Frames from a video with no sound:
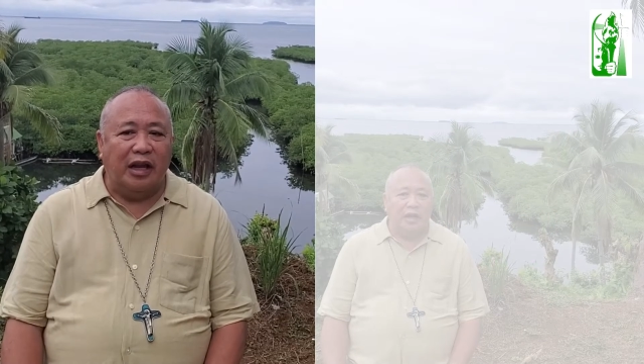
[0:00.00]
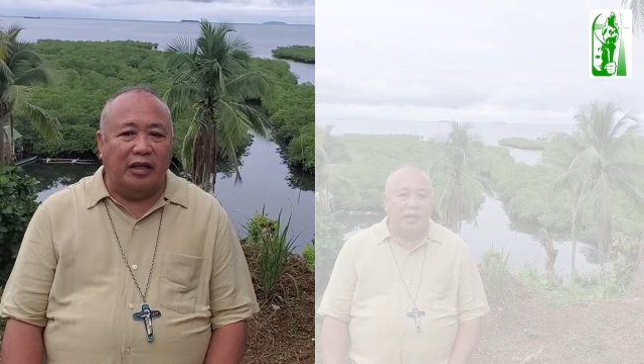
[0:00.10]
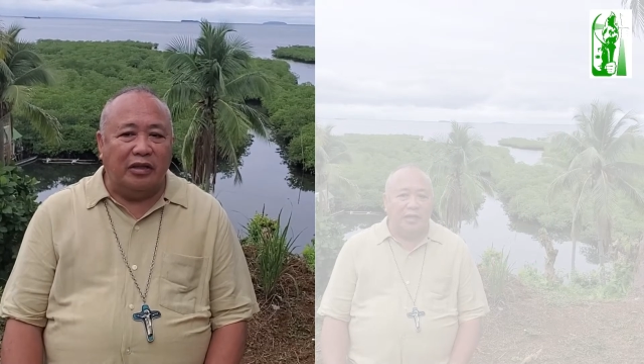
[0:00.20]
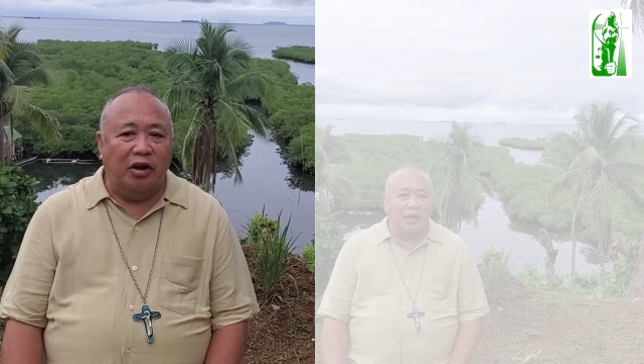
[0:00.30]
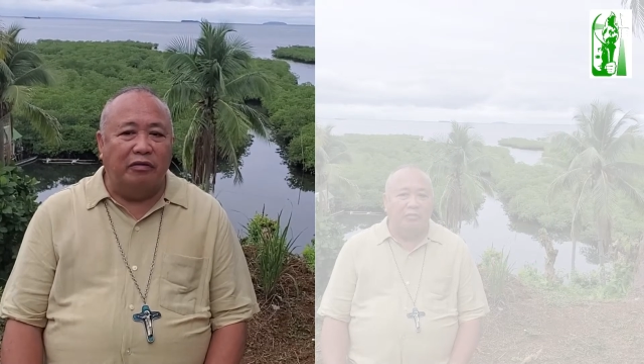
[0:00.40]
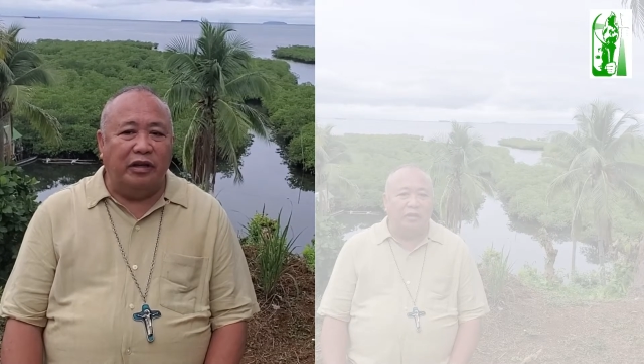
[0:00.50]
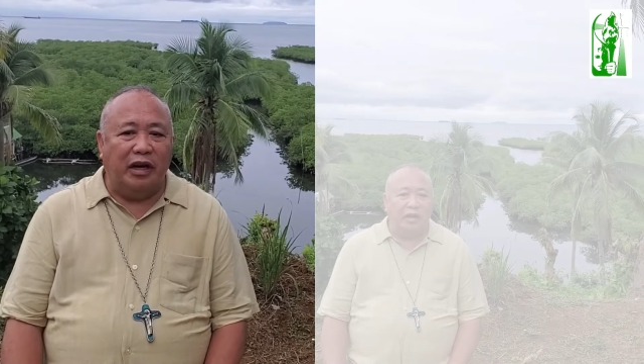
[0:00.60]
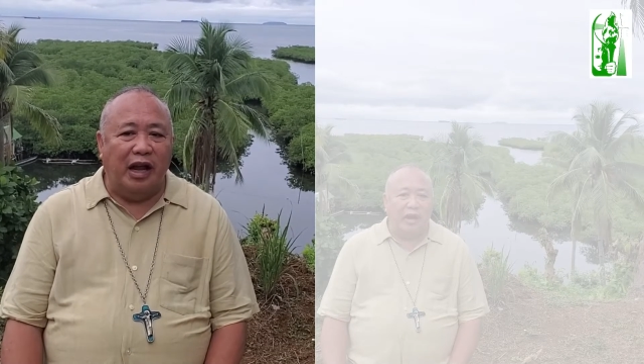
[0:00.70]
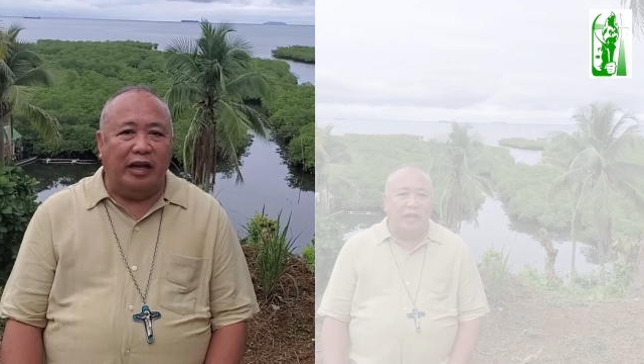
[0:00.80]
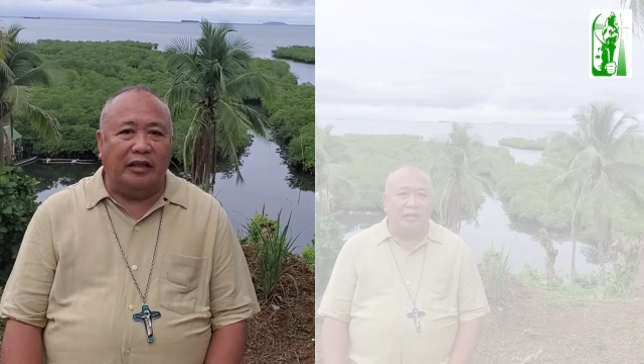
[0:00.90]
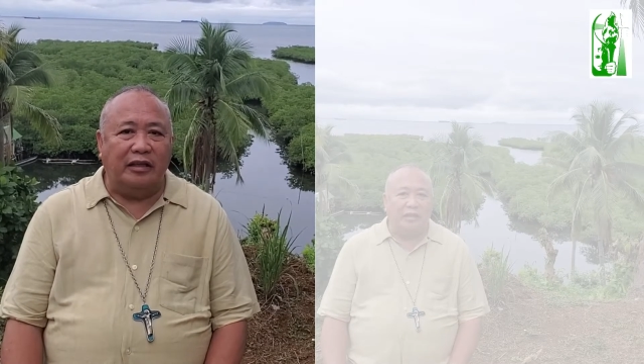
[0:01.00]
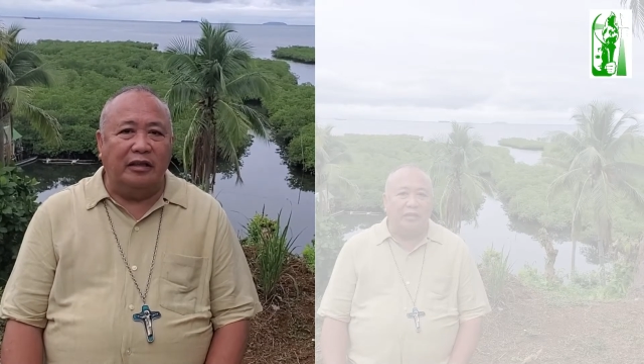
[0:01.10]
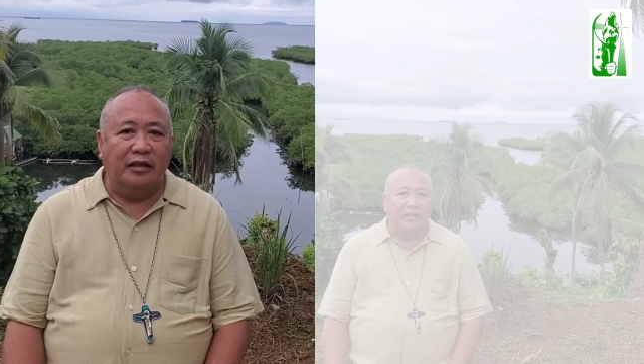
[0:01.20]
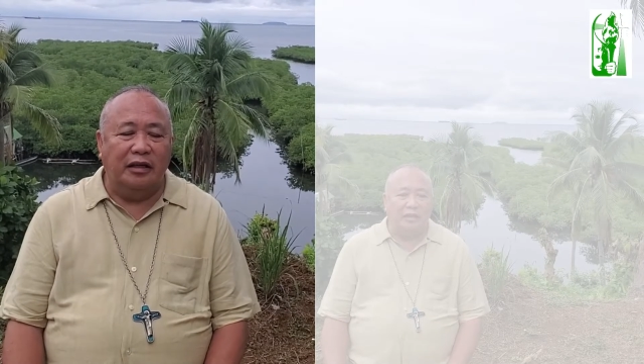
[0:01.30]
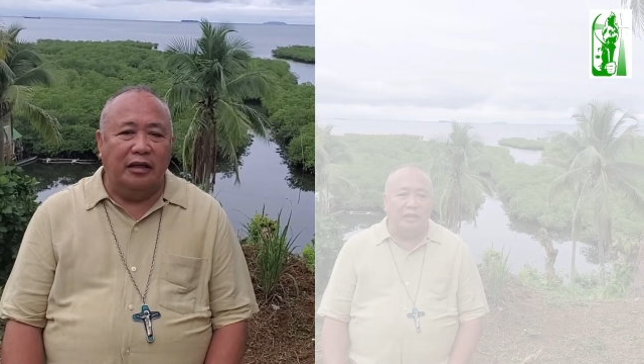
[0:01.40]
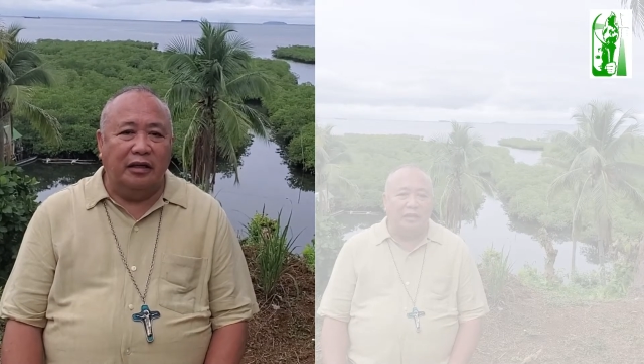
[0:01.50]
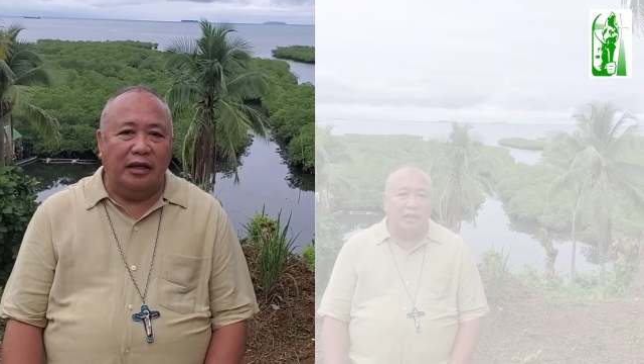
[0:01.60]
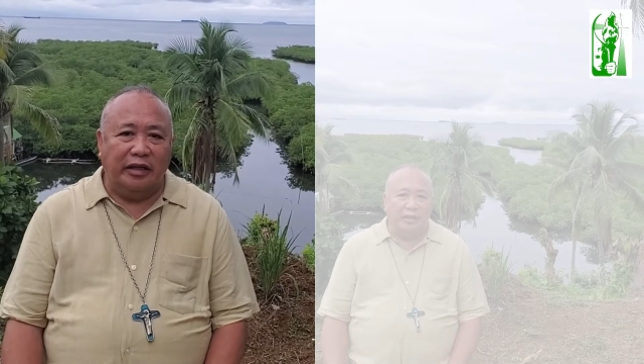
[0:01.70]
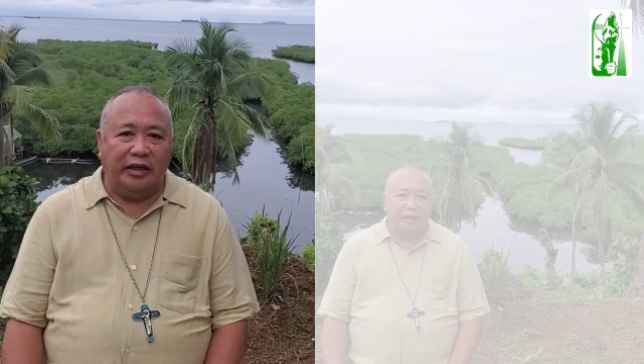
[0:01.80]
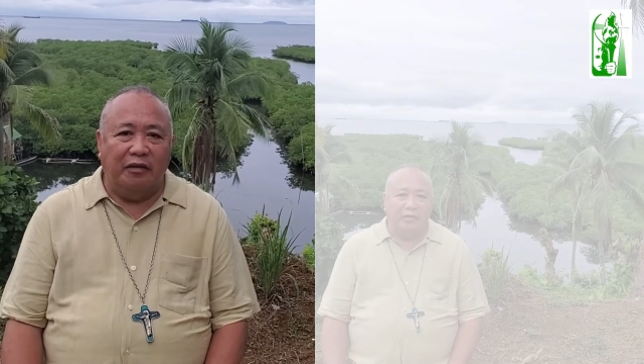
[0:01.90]
let go of the light
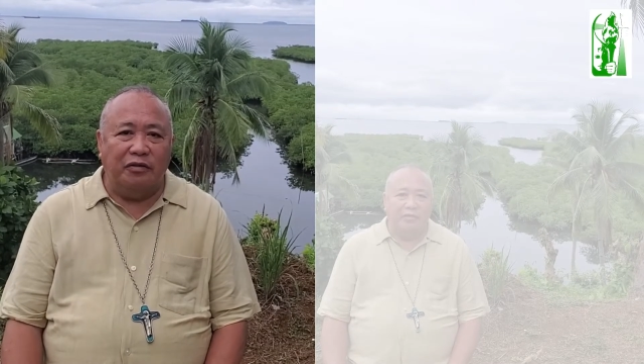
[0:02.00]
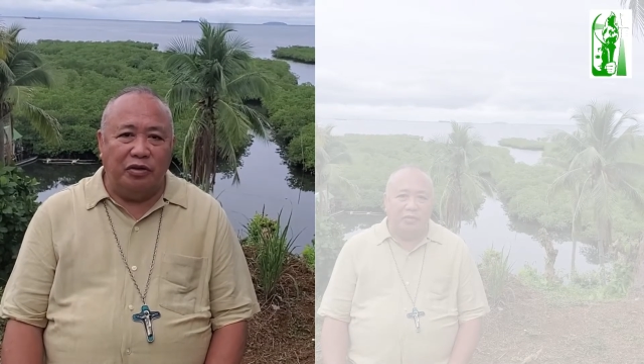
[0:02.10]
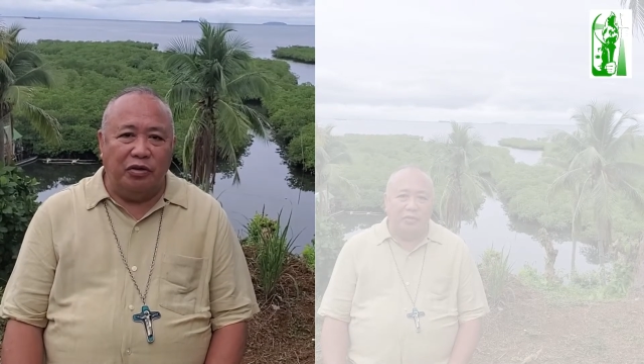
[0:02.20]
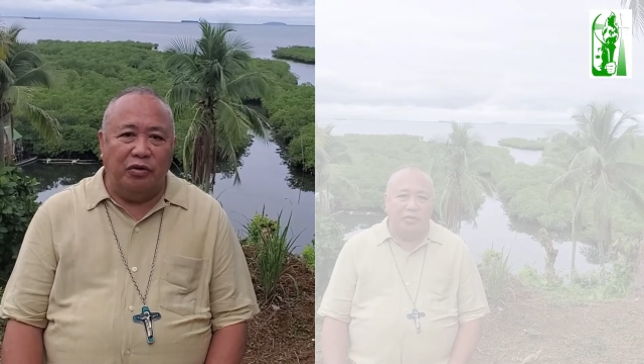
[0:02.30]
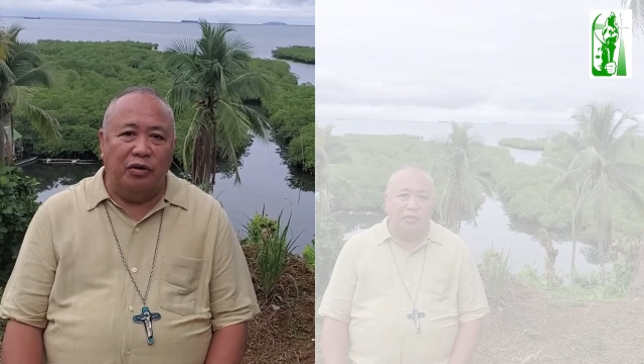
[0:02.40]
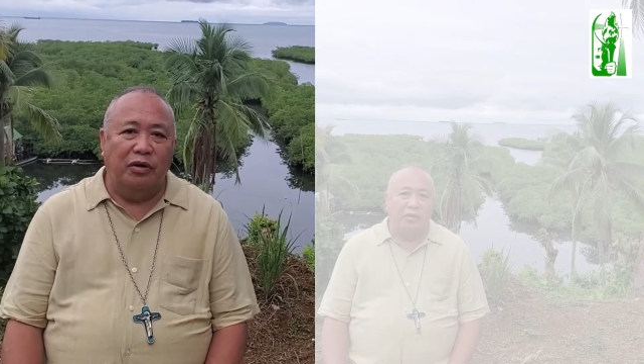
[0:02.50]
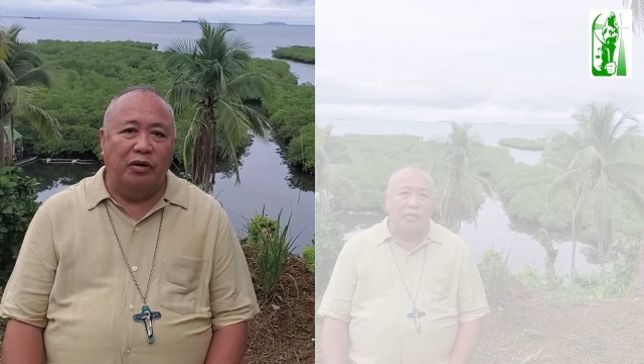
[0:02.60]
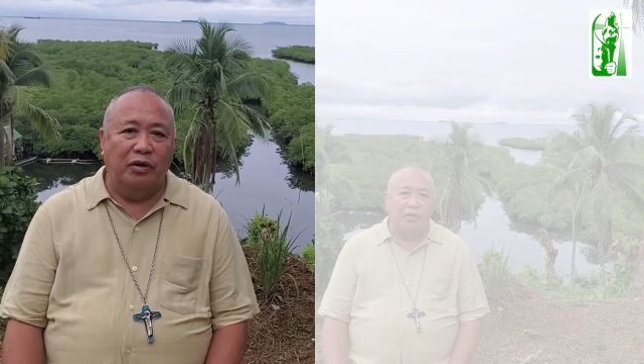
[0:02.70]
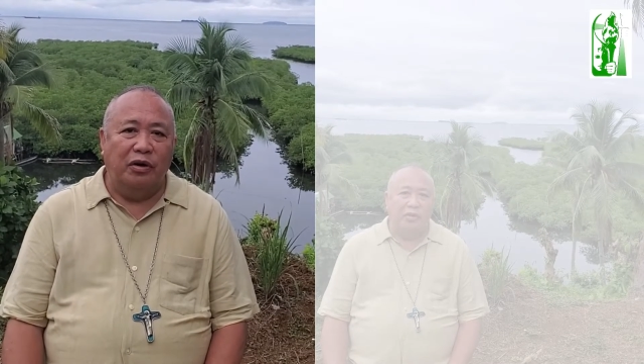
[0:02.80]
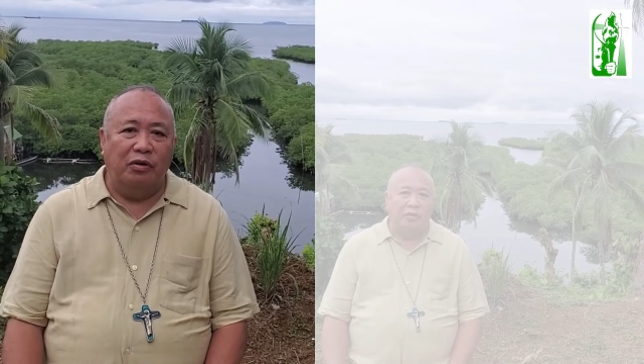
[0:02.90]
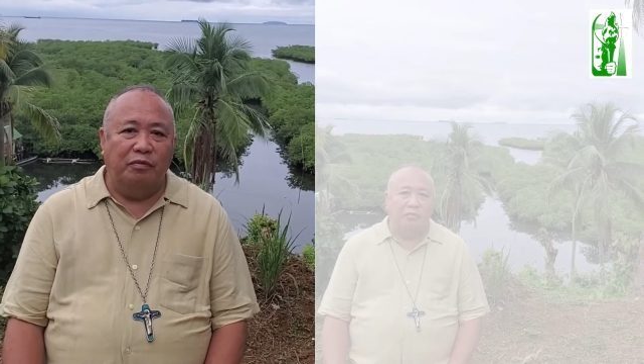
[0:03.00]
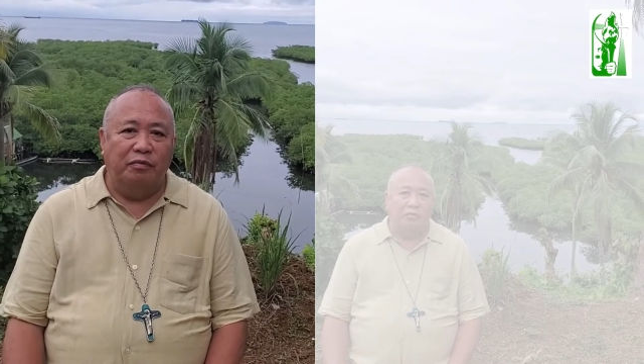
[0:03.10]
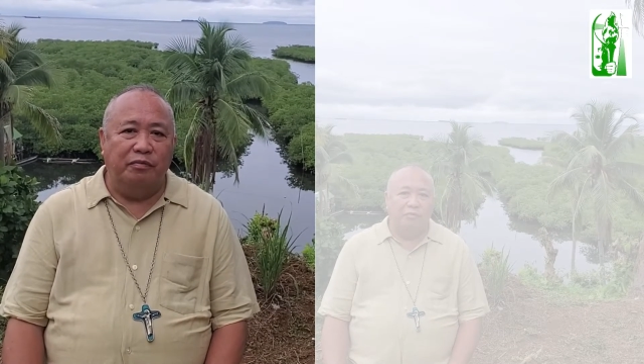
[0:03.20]
that gives you hope.